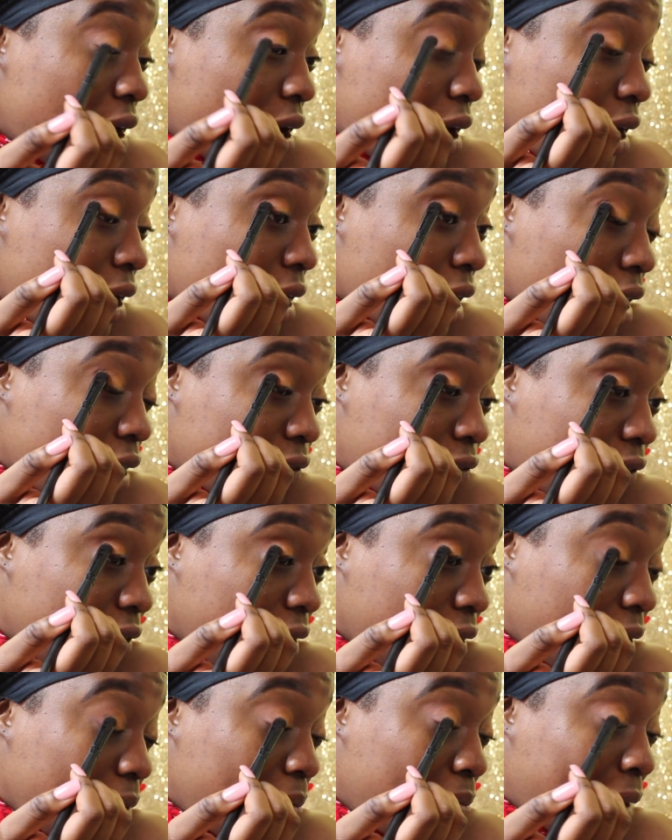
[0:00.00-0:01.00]
and not
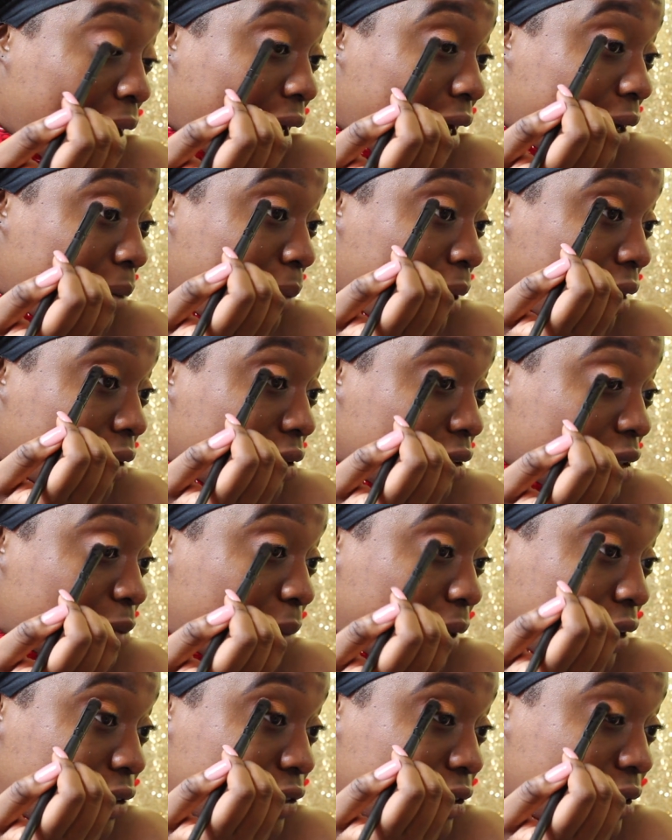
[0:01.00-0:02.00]
feeling bad about those
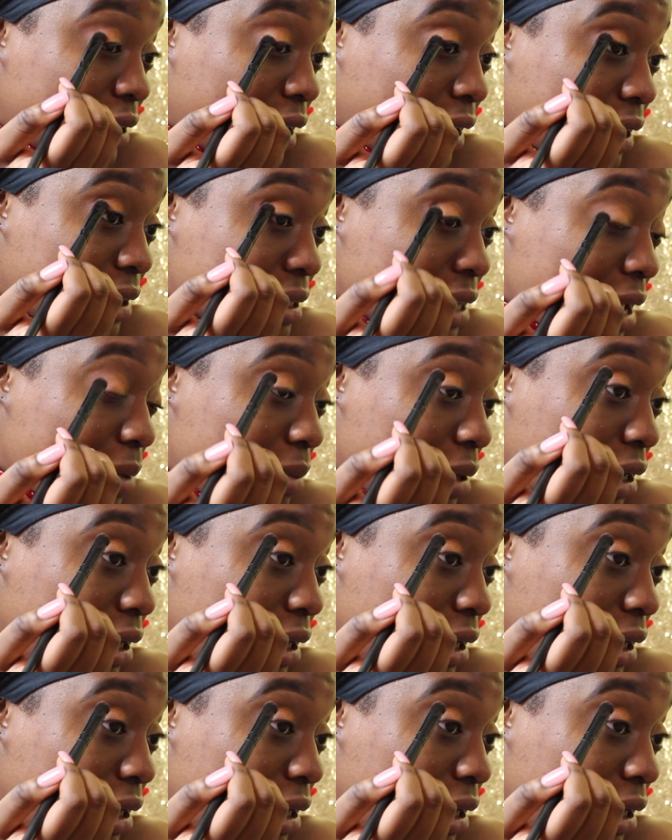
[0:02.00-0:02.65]
boundaries that I set